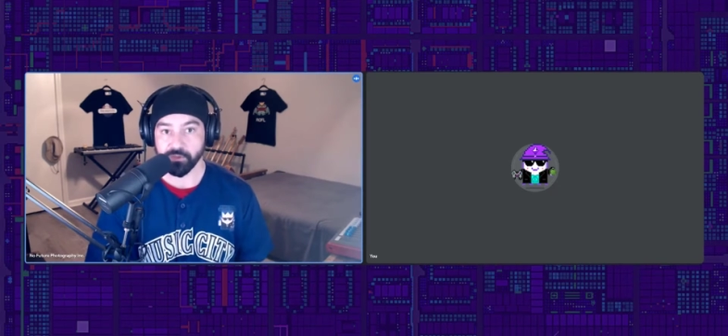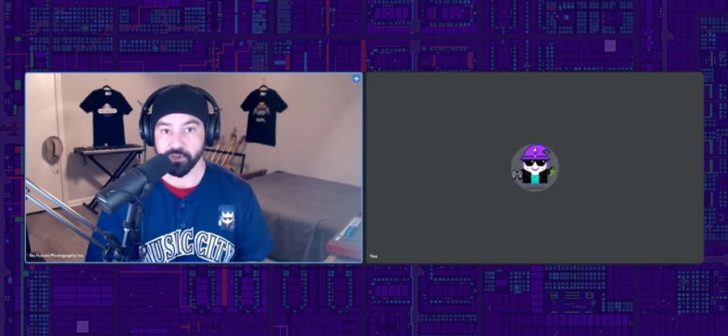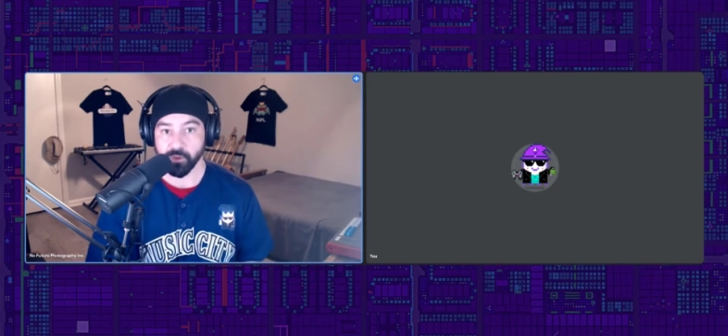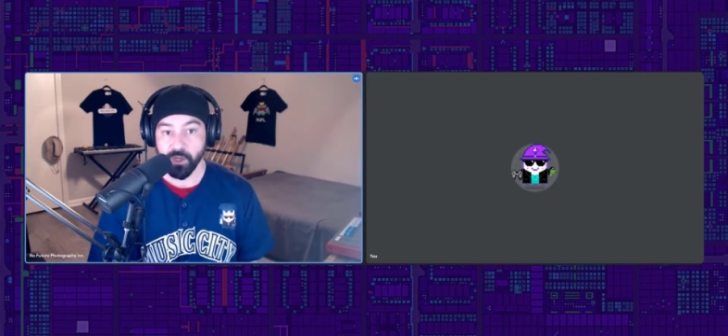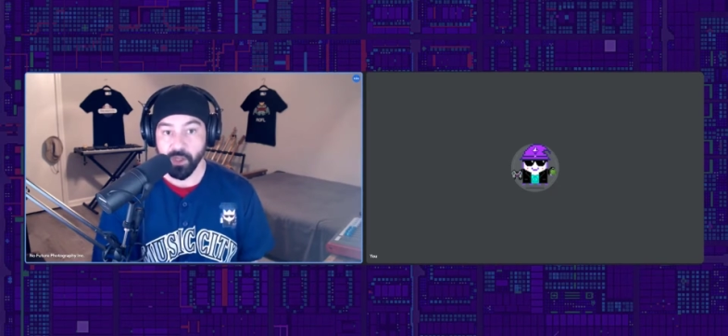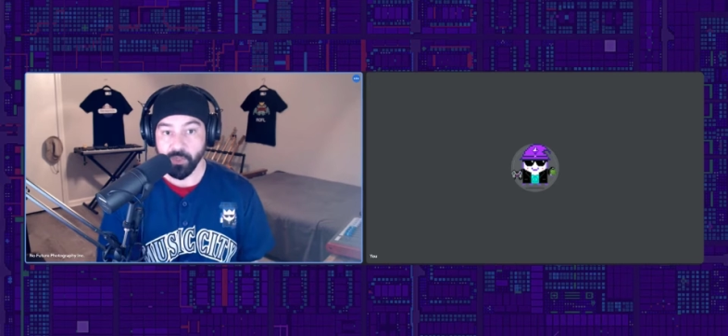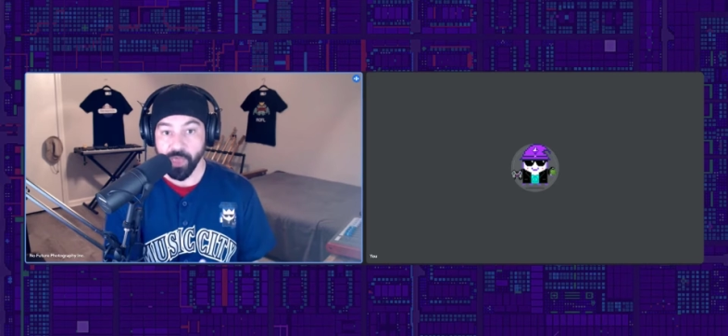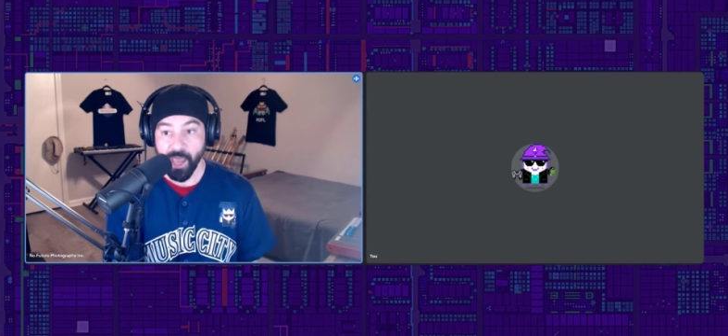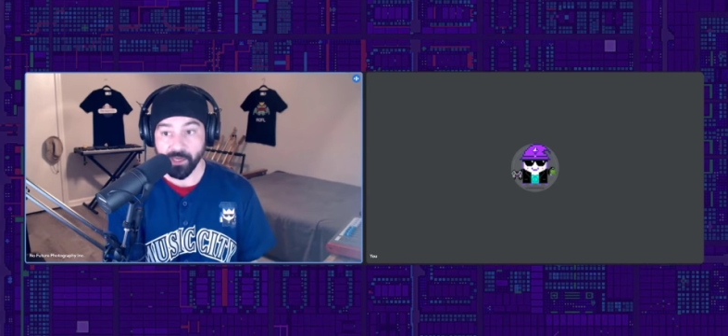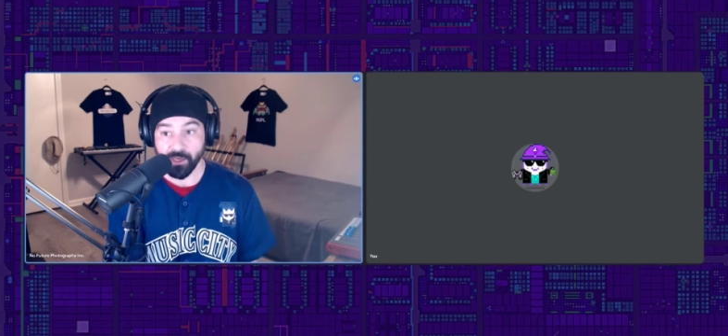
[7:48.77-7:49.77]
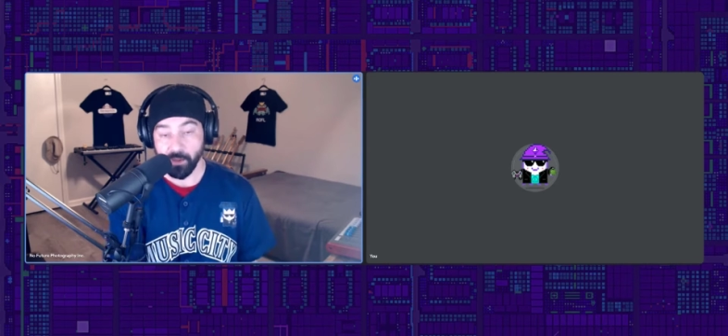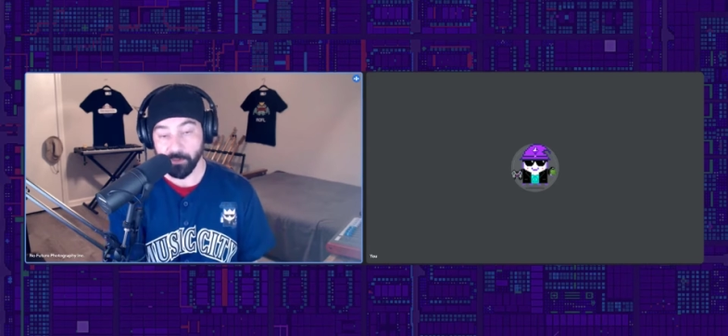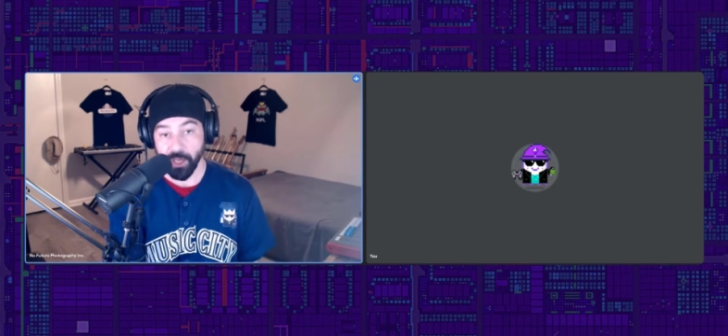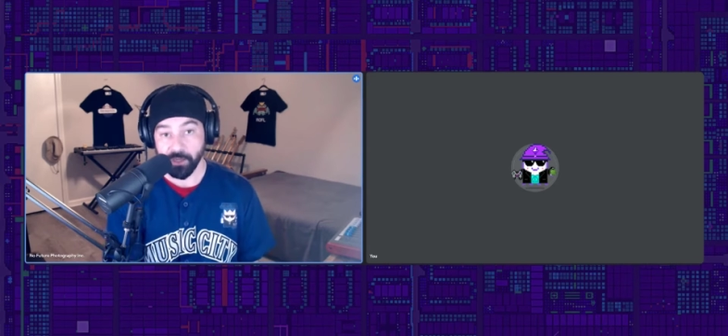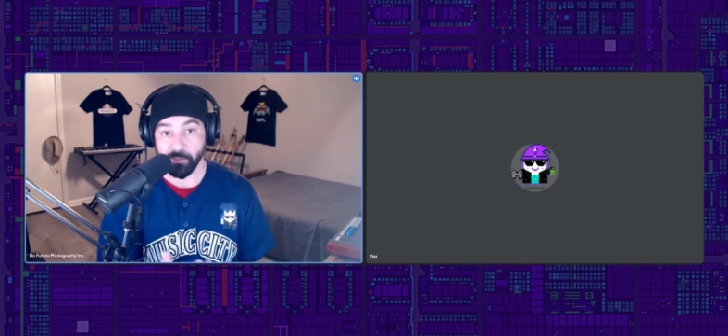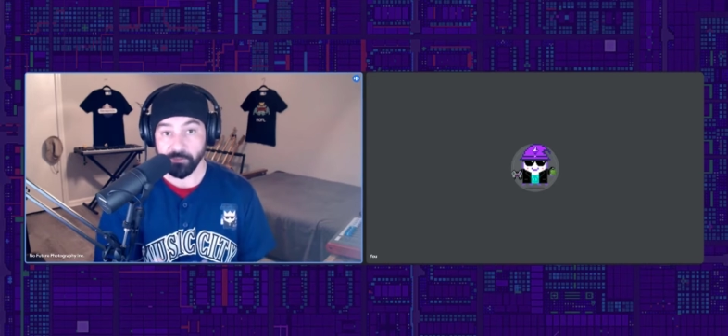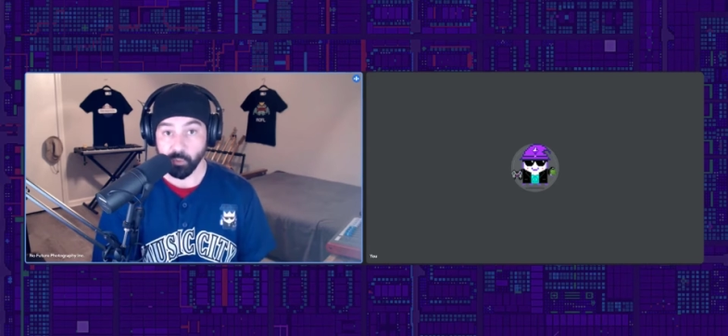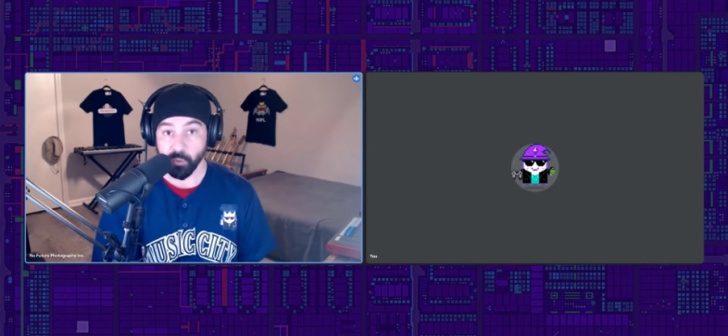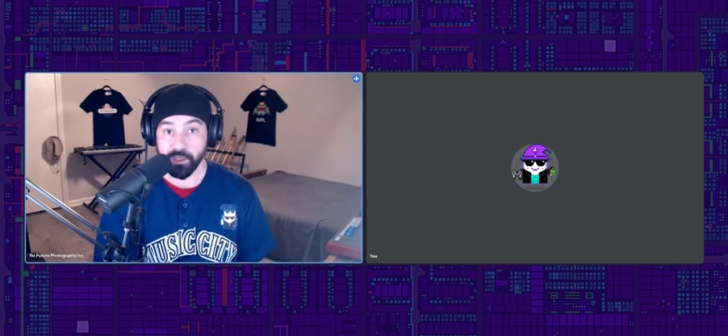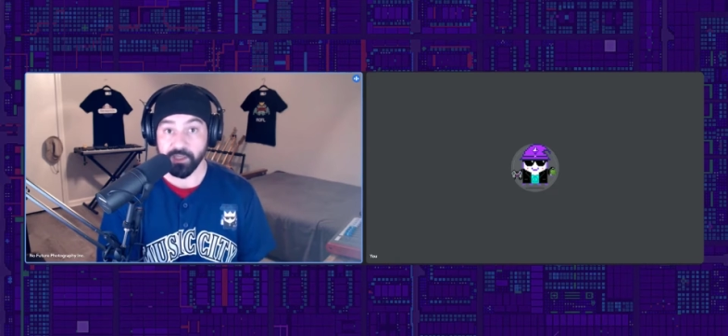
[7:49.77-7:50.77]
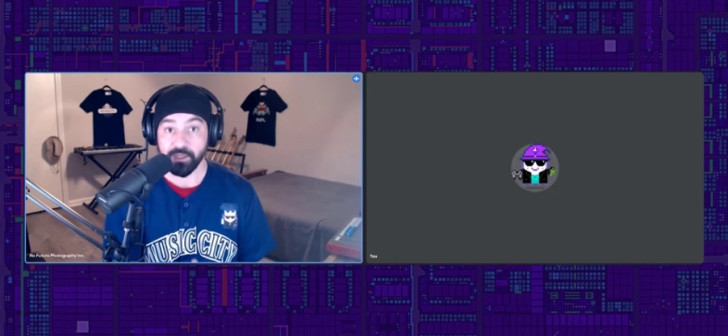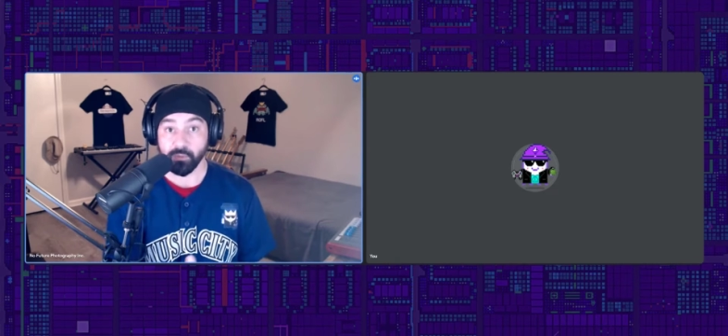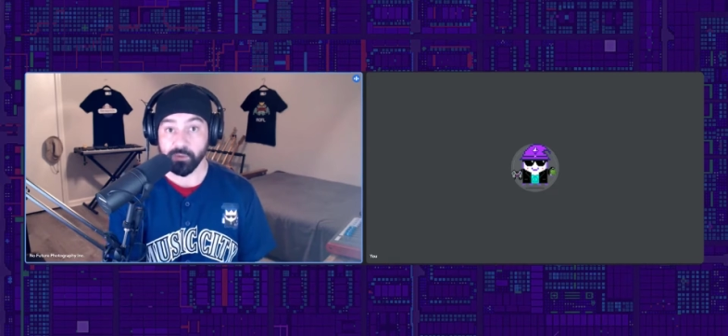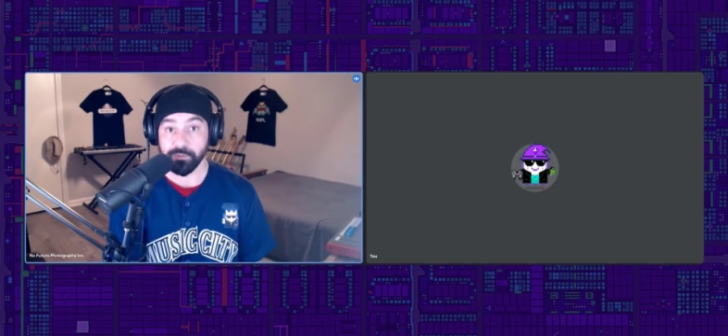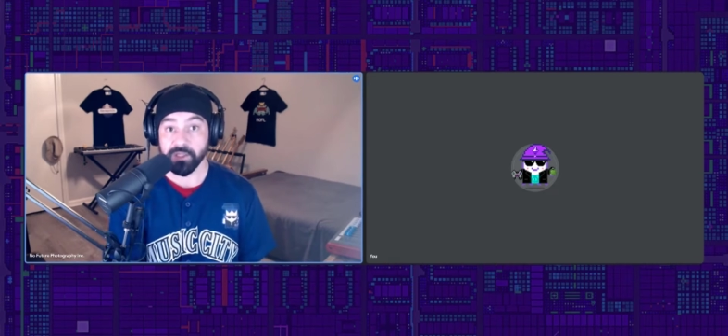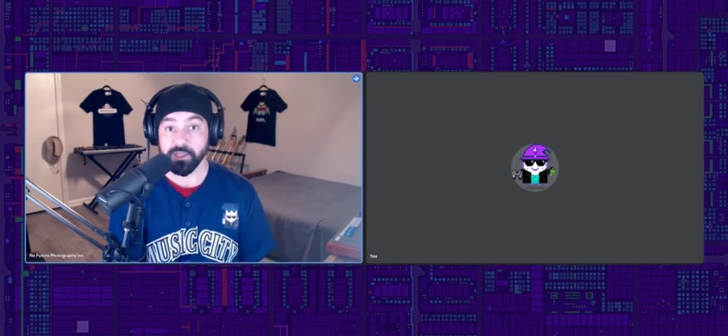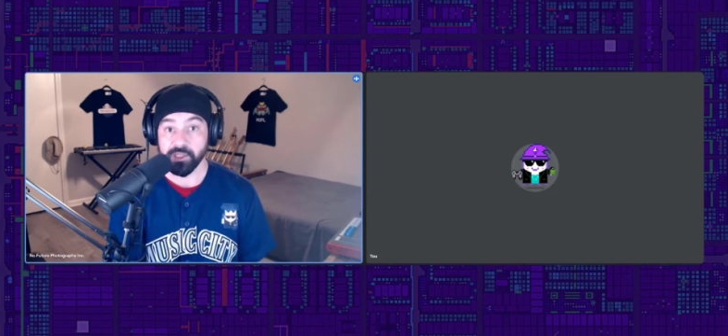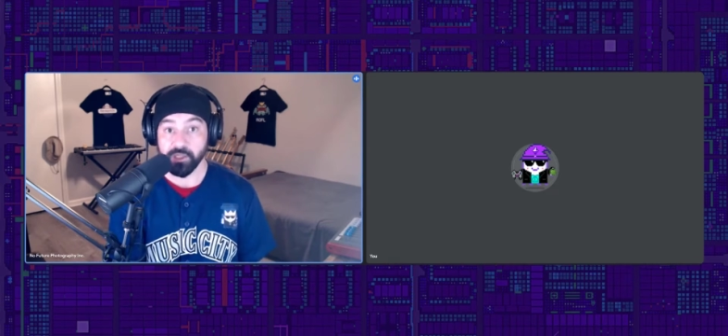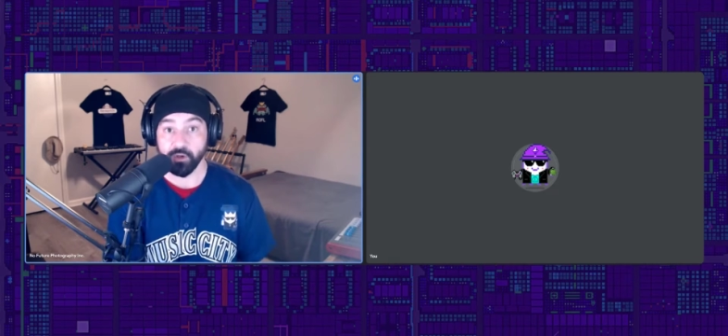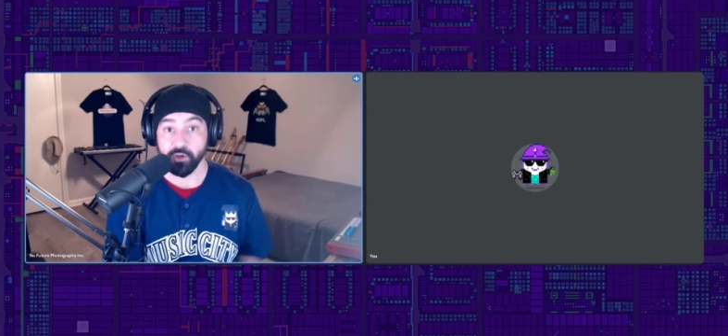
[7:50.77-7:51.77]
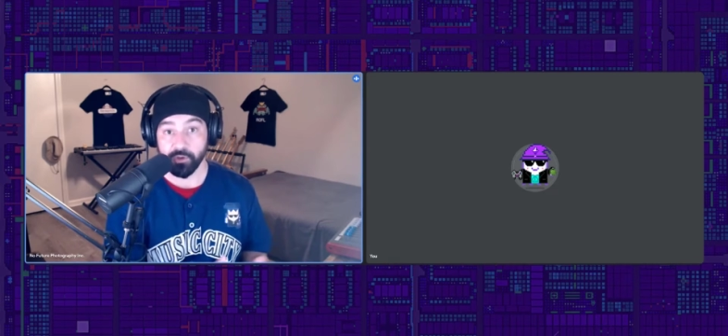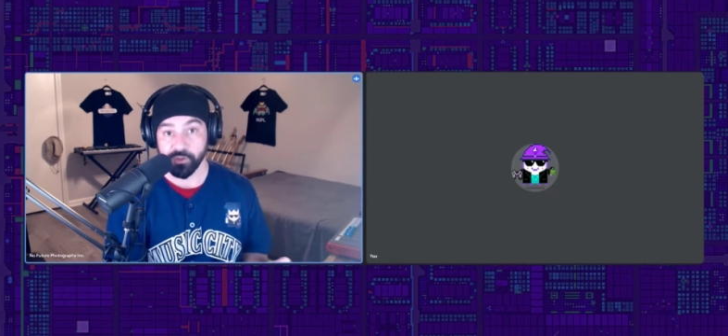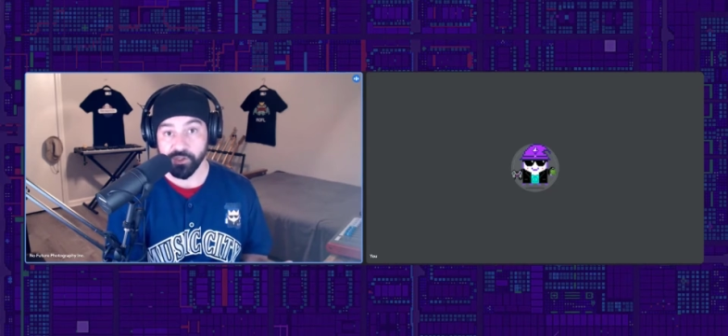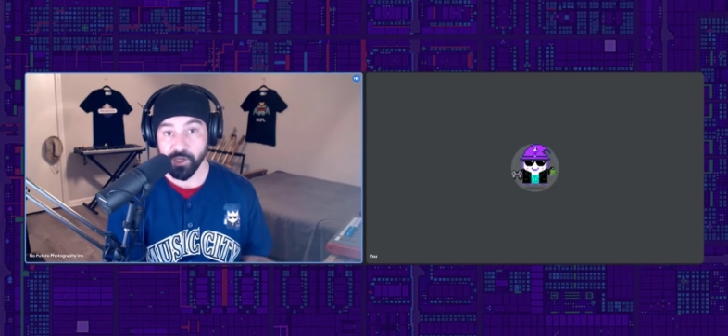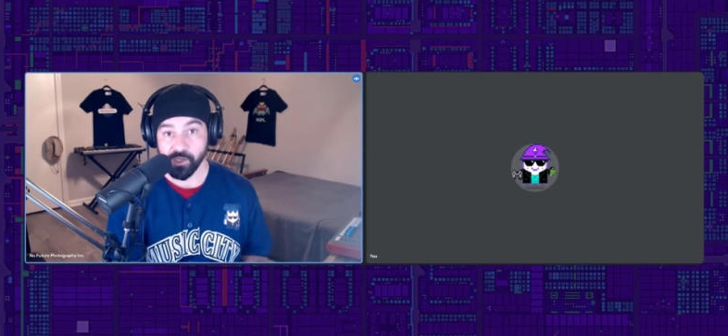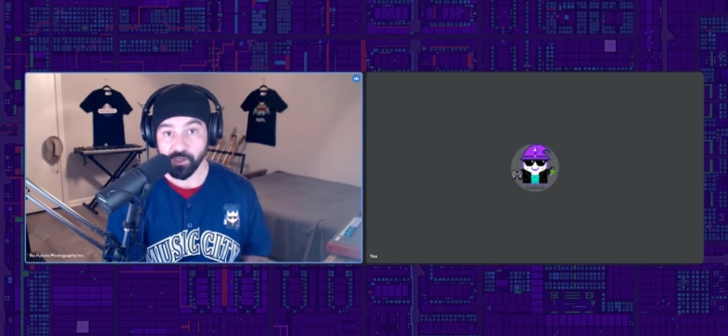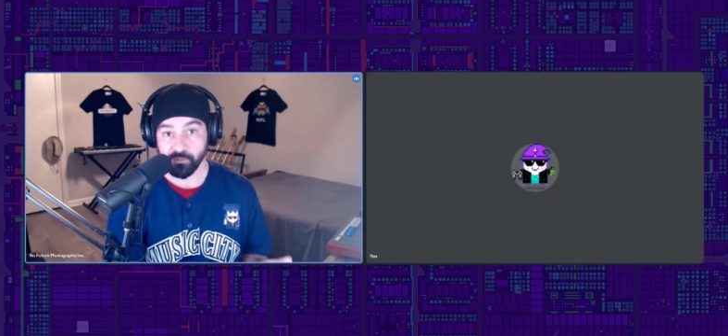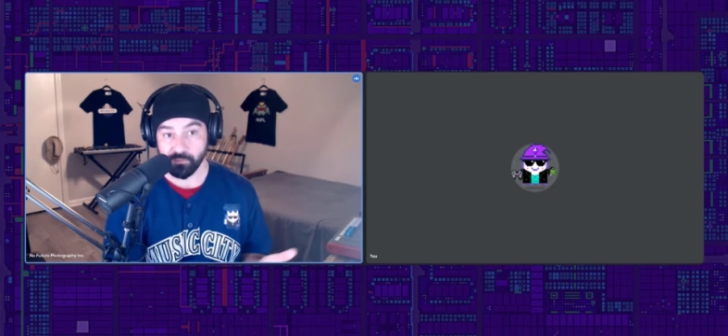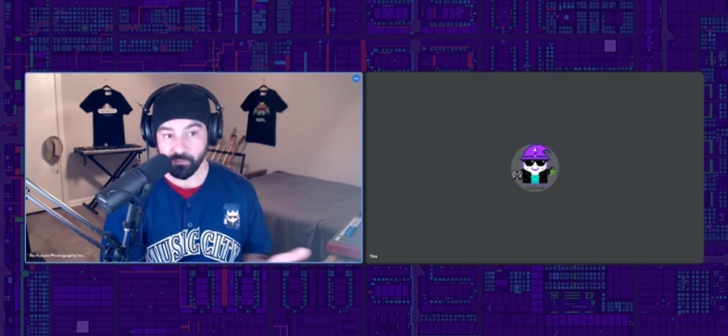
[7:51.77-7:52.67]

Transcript: So that common item, if you win, would be the yield on your staking,